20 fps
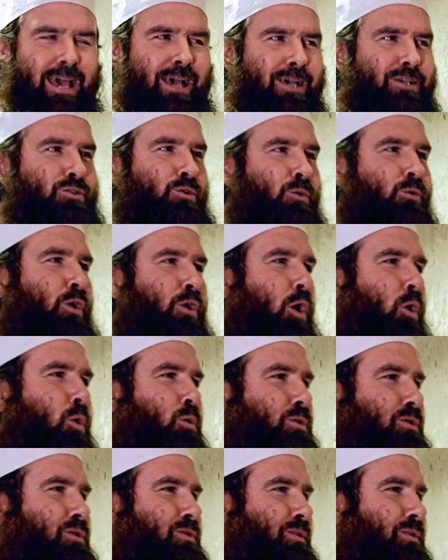So,
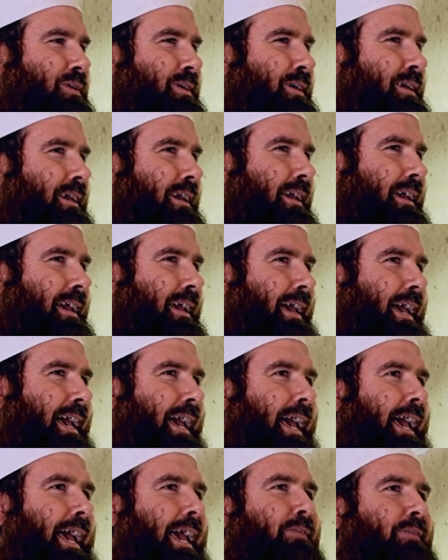note
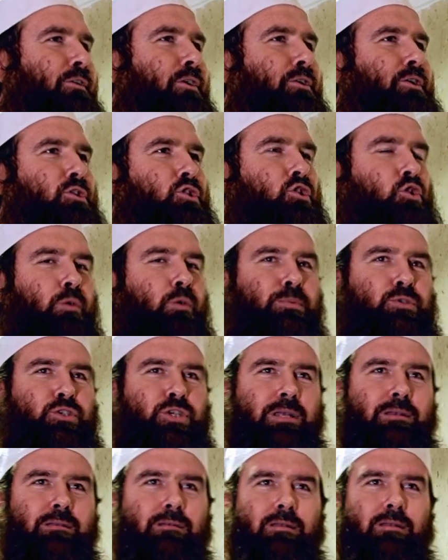in the
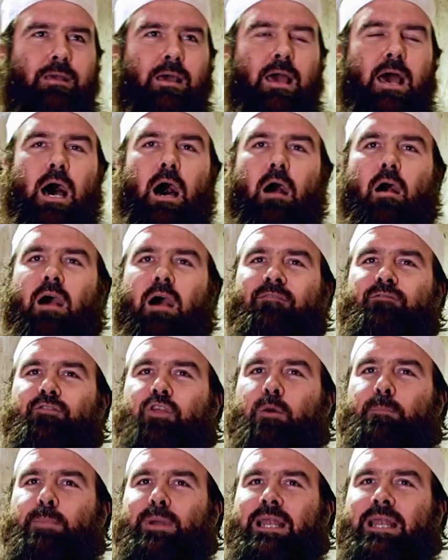description of
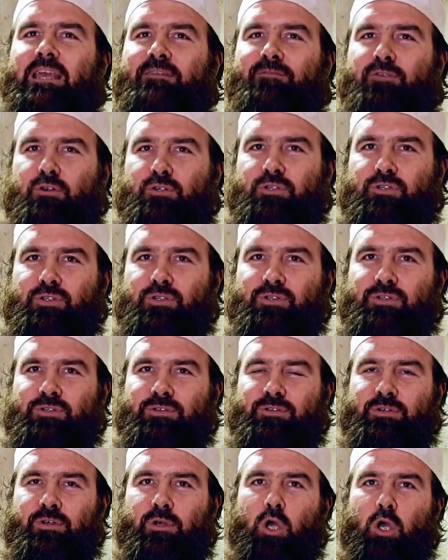the believers
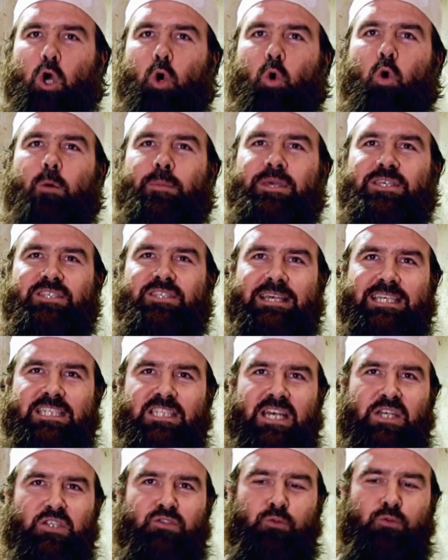who will be
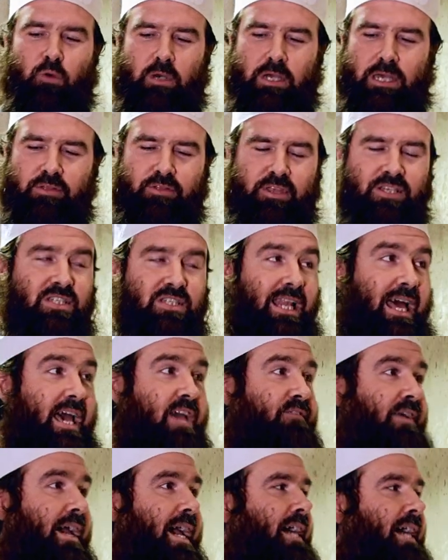successful in this
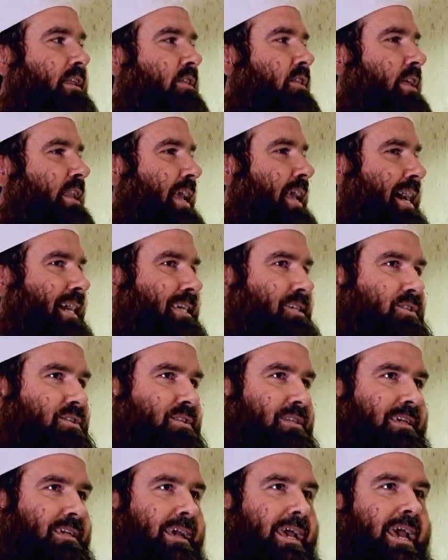life and in the
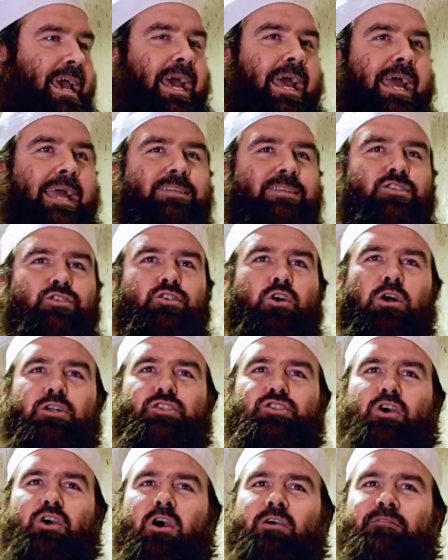next, it
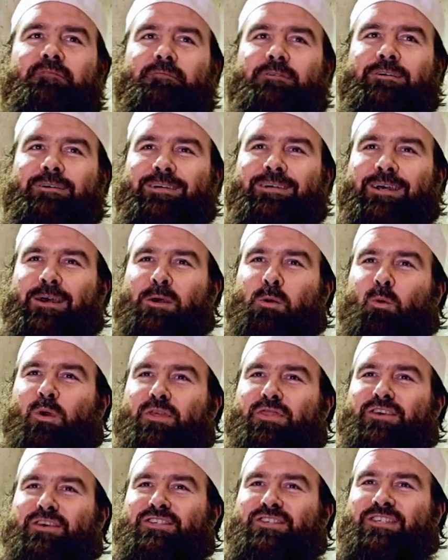starts off with
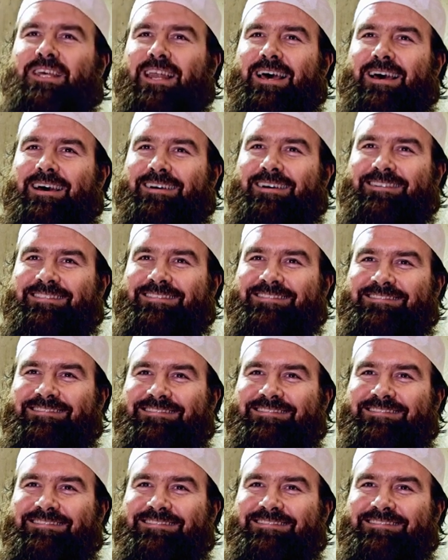the salah